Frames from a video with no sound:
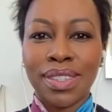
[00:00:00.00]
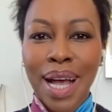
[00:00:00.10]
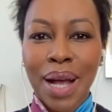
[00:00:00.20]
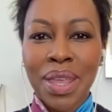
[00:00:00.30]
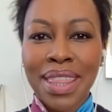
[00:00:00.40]

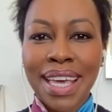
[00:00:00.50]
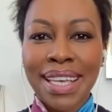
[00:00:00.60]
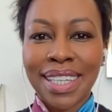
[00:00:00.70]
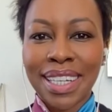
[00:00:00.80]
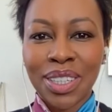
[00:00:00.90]
Like when there
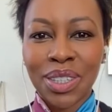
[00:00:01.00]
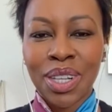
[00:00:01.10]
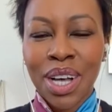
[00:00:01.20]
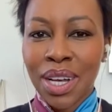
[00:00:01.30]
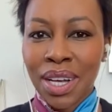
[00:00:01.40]
is a little
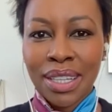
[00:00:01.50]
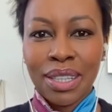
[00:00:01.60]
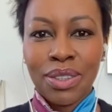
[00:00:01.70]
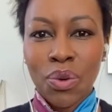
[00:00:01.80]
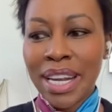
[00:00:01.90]

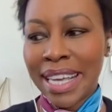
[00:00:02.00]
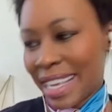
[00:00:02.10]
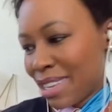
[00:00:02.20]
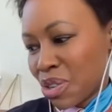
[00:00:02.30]
droliki,